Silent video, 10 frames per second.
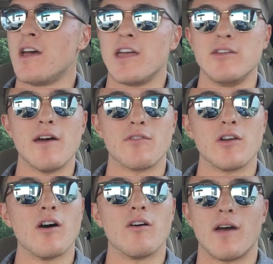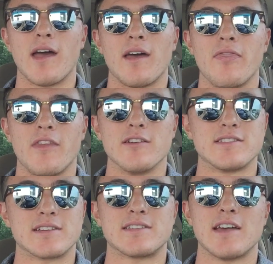you never know. And there's
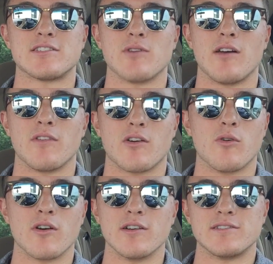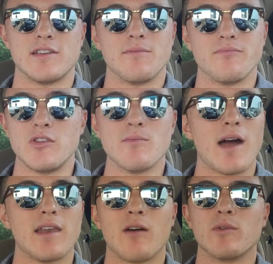success around the corners that you
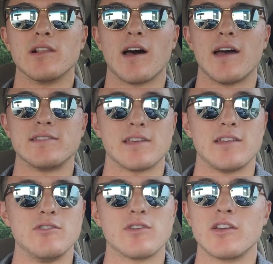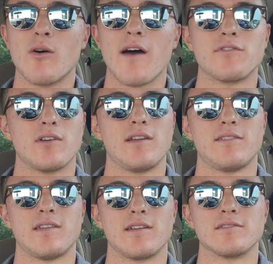might not realize, and you can go after
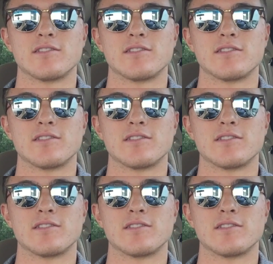anything.